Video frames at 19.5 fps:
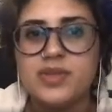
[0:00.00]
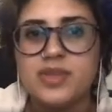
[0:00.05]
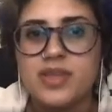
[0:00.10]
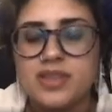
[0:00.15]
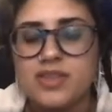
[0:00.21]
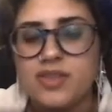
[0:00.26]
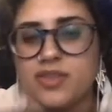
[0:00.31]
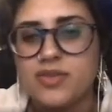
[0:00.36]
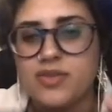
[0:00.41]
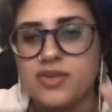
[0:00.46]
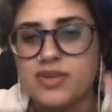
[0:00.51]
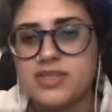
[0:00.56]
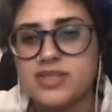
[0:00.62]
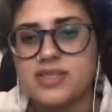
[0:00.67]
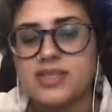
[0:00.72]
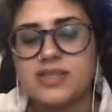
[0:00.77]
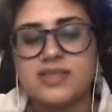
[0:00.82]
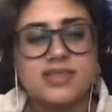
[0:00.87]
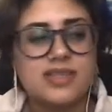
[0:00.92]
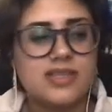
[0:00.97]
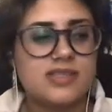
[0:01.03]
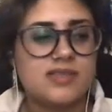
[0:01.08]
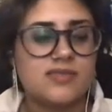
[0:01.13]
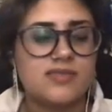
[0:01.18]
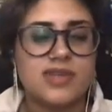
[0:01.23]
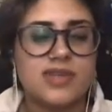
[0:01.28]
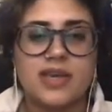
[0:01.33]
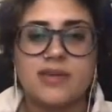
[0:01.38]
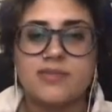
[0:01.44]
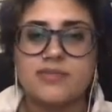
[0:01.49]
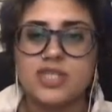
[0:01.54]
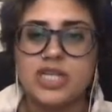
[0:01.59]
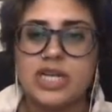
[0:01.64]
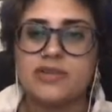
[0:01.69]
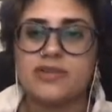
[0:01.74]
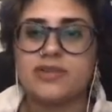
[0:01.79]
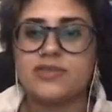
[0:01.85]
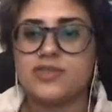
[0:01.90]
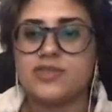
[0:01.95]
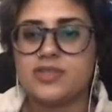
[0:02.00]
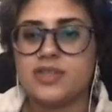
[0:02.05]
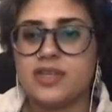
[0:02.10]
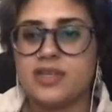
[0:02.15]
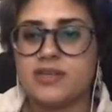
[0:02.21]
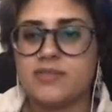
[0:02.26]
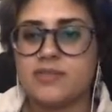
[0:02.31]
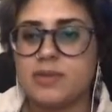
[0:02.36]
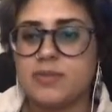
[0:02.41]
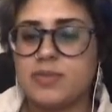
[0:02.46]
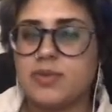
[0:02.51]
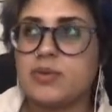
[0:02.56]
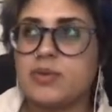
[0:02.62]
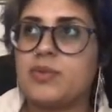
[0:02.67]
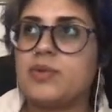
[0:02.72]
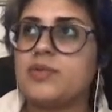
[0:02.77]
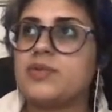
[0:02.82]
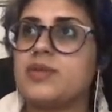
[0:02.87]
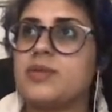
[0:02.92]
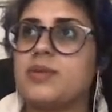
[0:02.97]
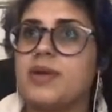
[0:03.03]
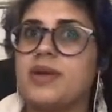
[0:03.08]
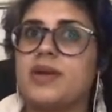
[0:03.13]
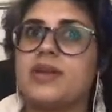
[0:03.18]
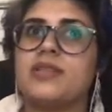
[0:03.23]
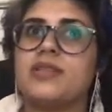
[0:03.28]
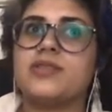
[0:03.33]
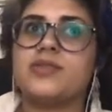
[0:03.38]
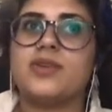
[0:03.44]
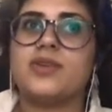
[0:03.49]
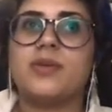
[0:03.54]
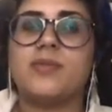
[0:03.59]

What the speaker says: like the 36 days of type challenge that people are posting about on Instagram